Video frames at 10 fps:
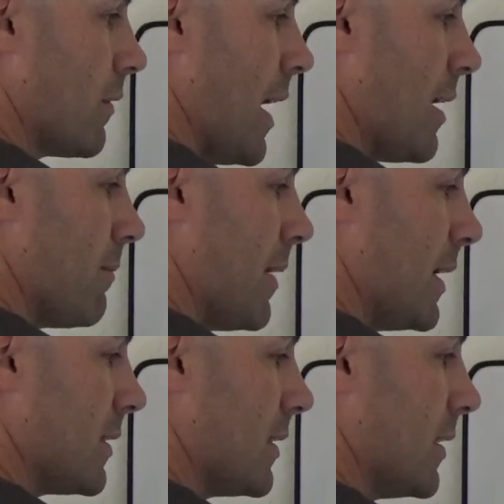right
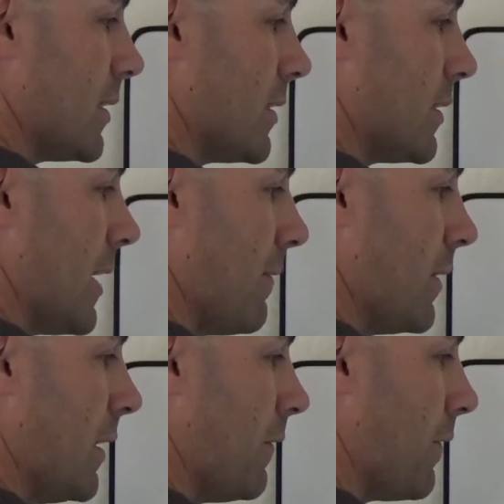makes this
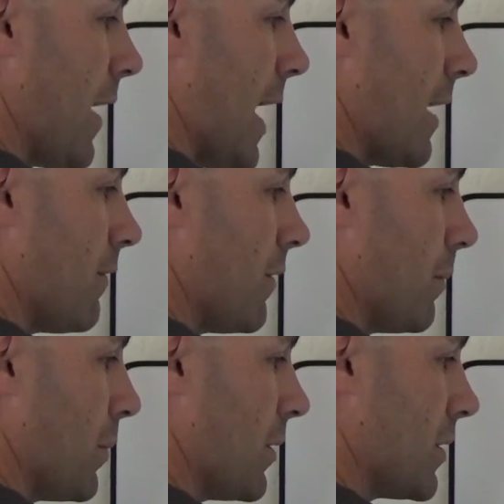
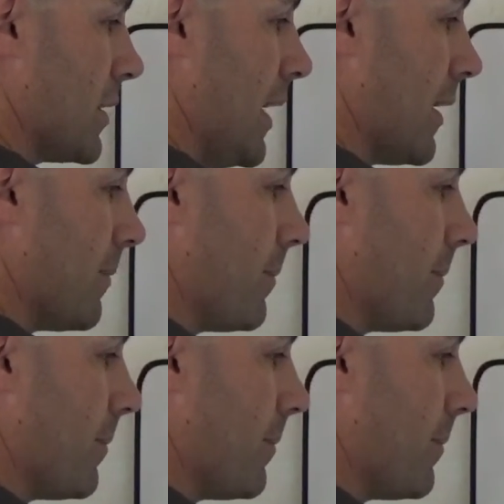75%.